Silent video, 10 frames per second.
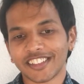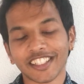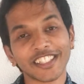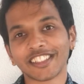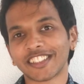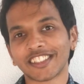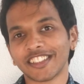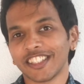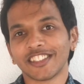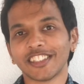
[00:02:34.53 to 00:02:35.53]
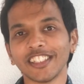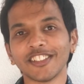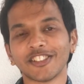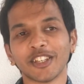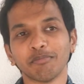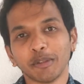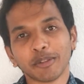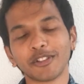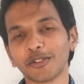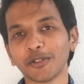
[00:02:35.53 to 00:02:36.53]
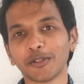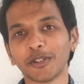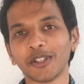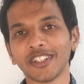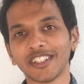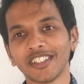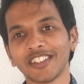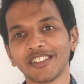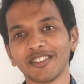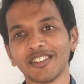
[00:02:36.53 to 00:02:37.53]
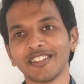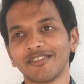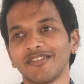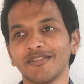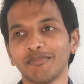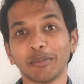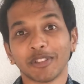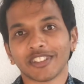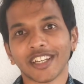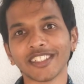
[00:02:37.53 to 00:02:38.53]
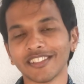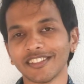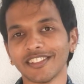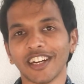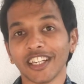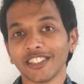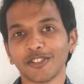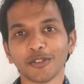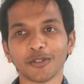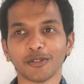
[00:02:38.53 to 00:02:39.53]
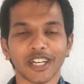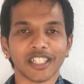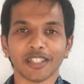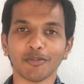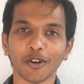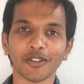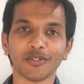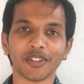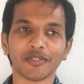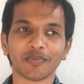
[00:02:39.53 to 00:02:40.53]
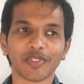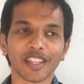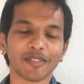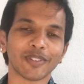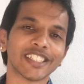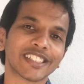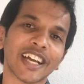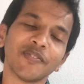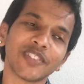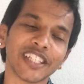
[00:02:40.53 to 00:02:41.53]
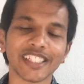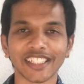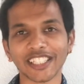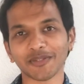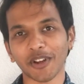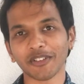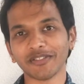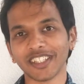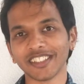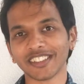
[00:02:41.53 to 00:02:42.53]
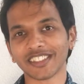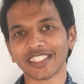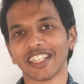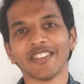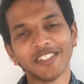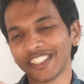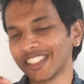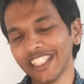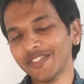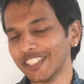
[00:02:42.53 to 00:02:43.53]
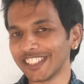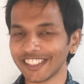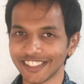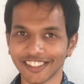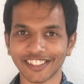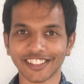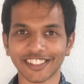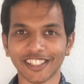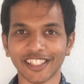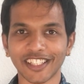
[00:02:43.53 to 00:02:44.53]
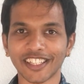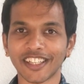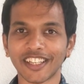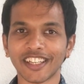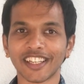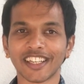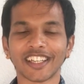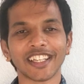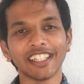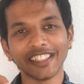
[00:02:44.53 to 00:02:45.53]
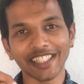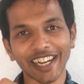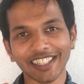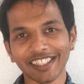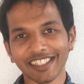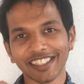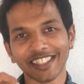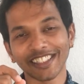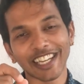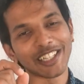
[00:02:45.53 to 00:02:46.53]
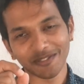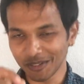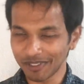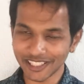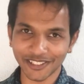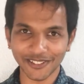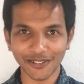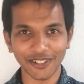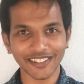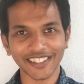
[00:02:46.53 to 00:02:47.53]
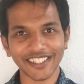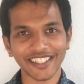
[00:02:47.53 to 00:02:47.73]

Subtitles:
Things change. People grow. People shine. I grow. I evolve. There's something in each one of us which never changes. That for me is yoga.